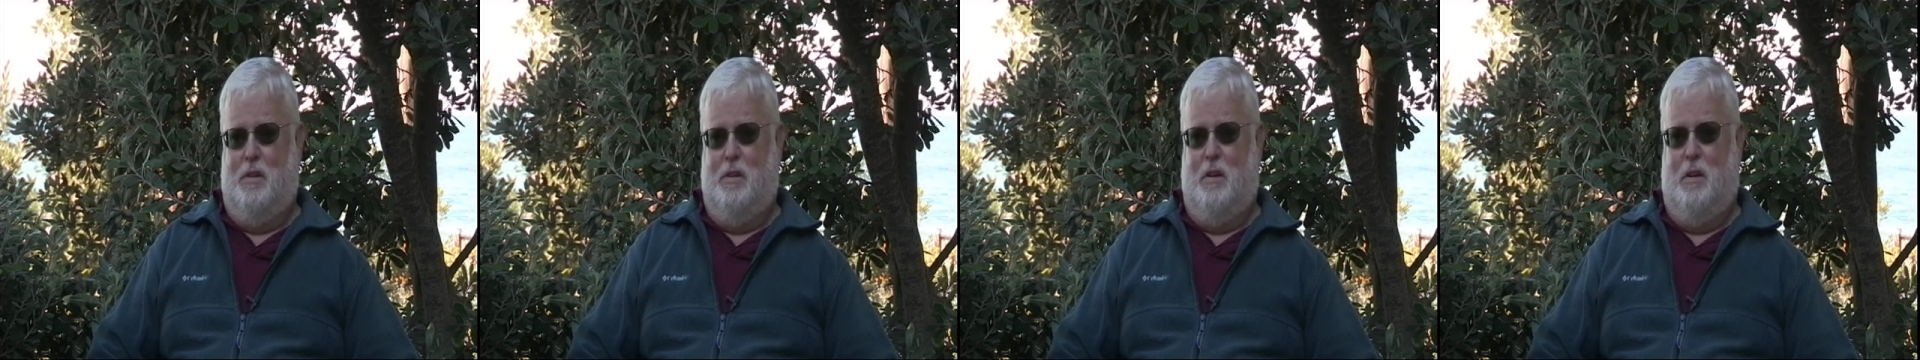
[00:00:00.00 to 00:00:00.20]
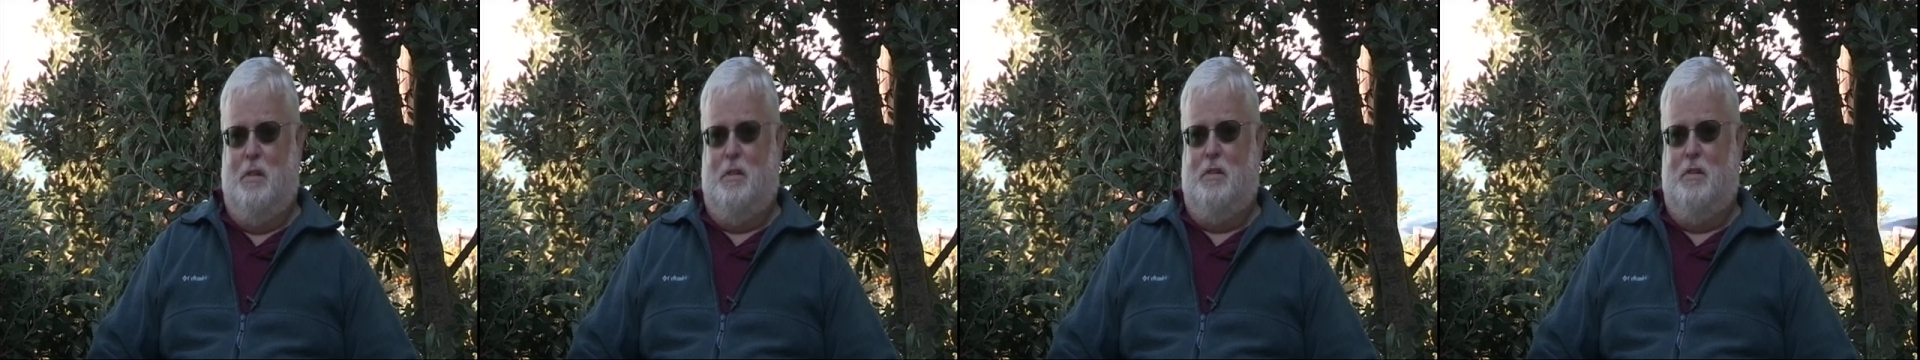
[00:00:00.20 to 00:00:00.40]

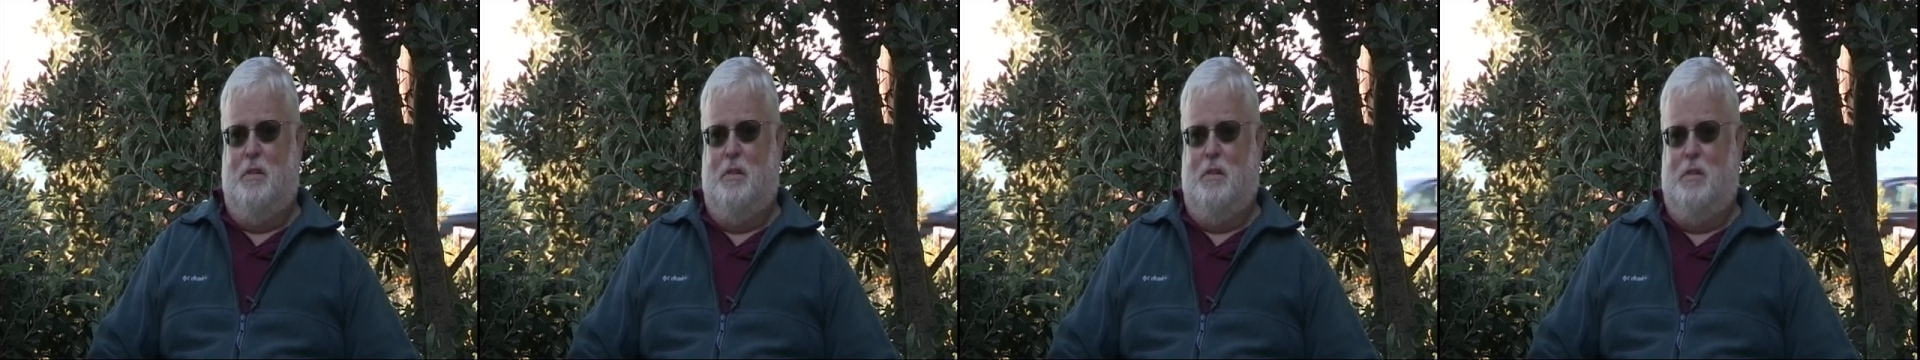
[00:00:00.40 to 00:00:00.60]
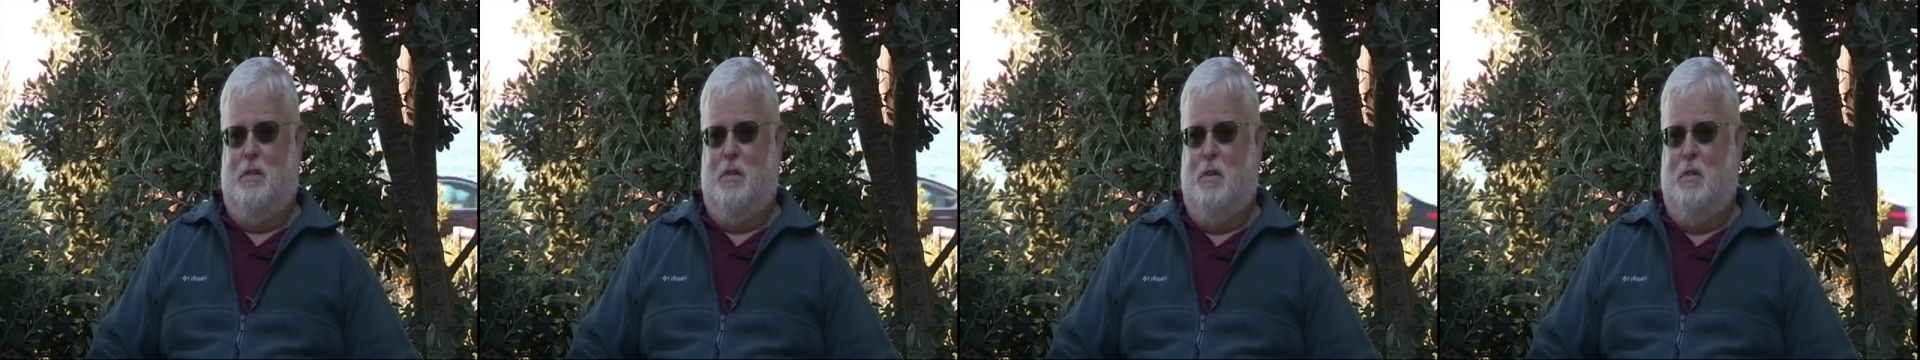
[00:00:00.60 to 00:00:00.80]
Johnson
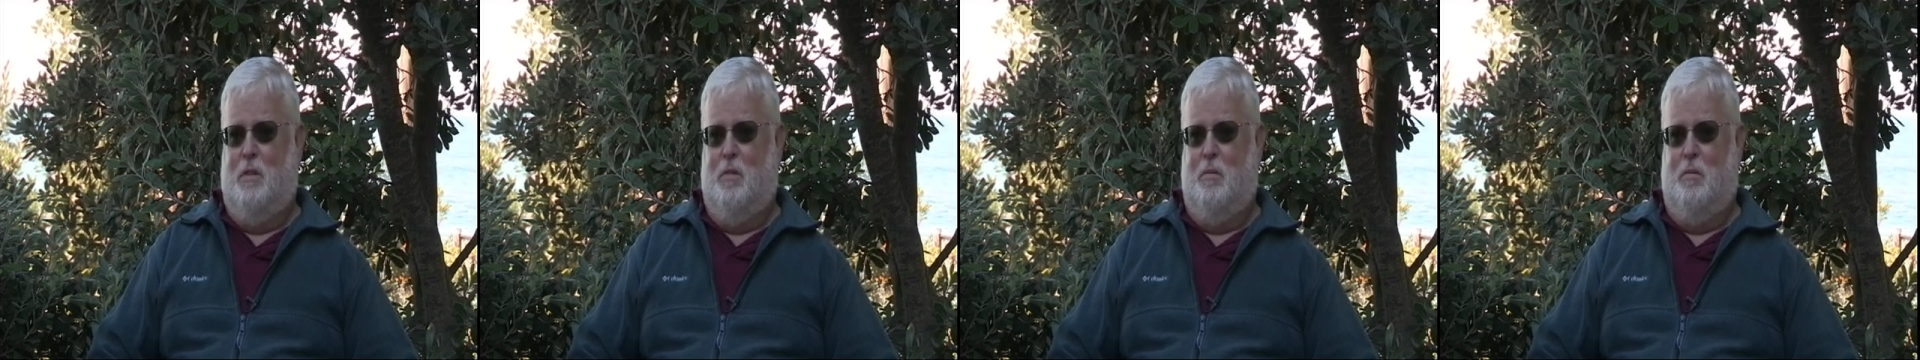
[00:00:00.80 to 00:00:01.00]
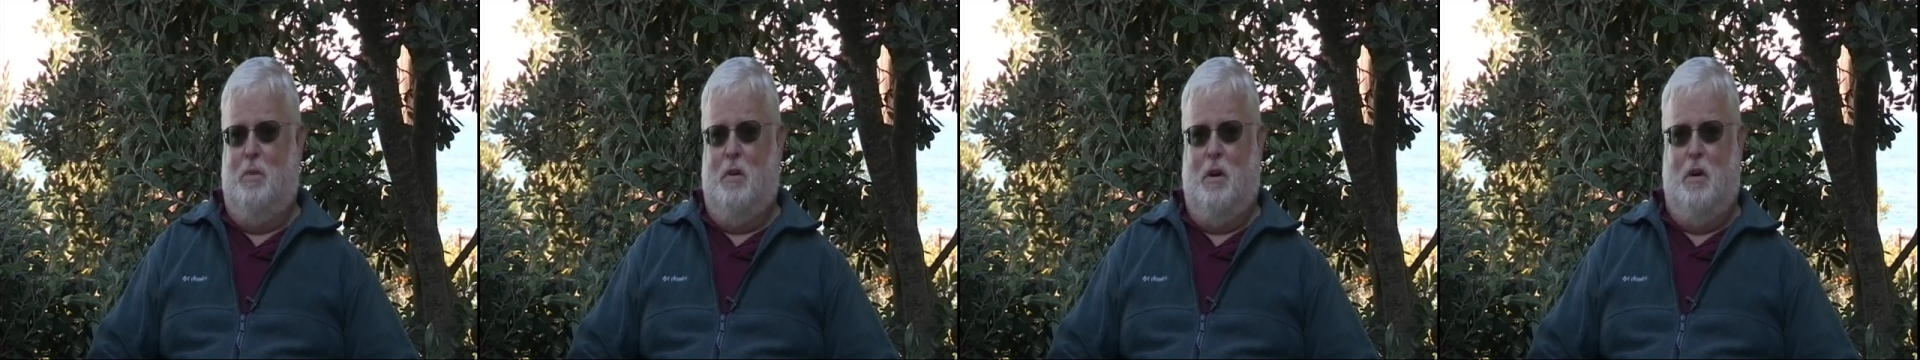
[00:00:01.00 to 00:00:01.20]
and Joe
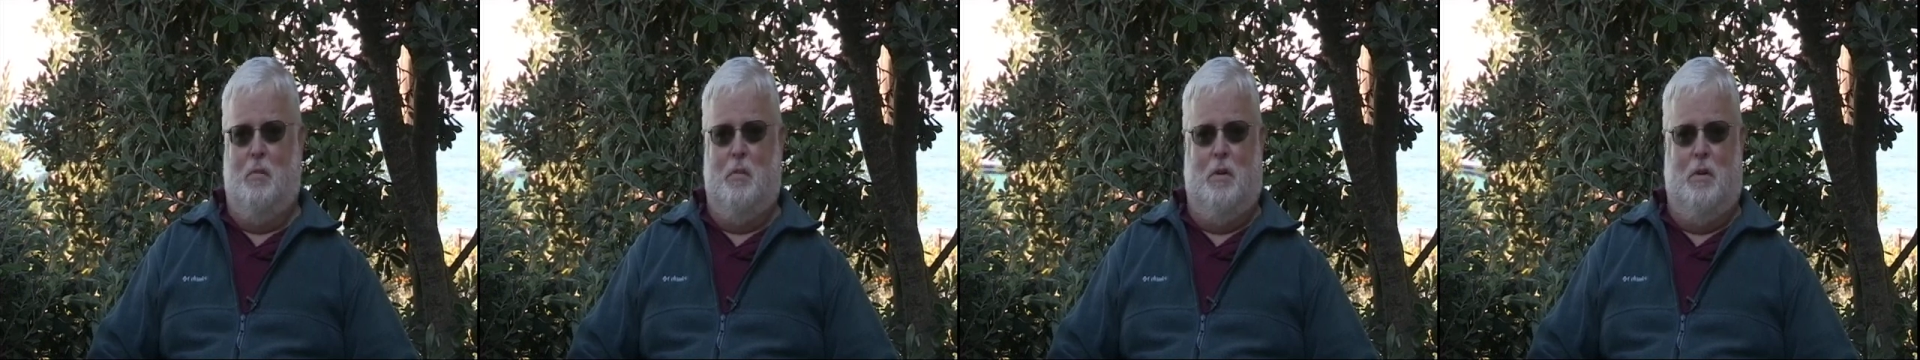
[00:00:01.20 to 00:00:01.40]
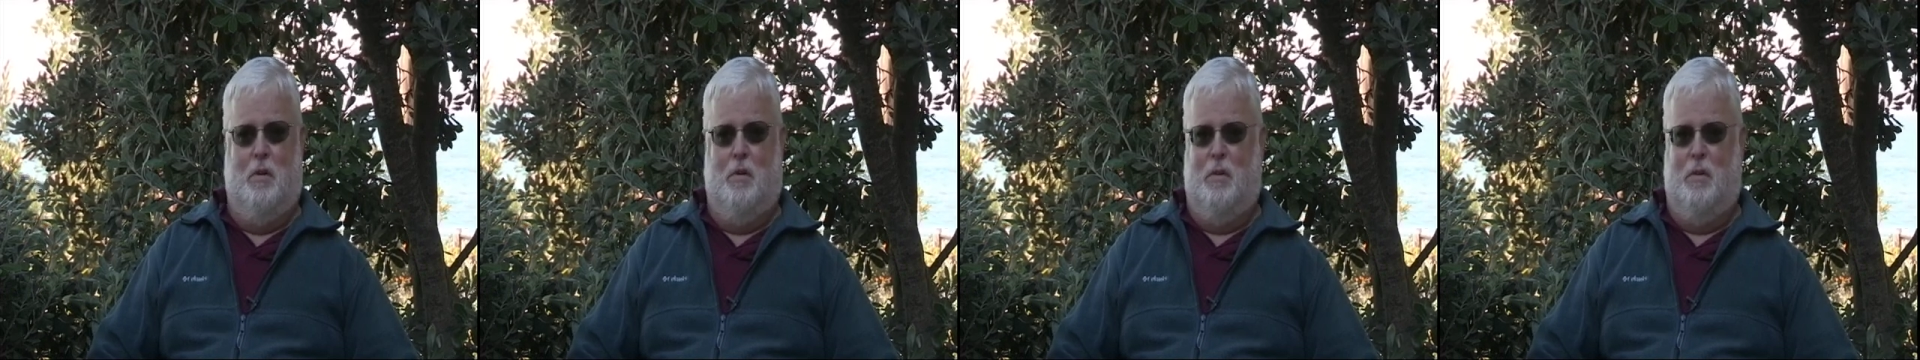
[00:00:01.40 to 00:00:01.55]
LaBarbera.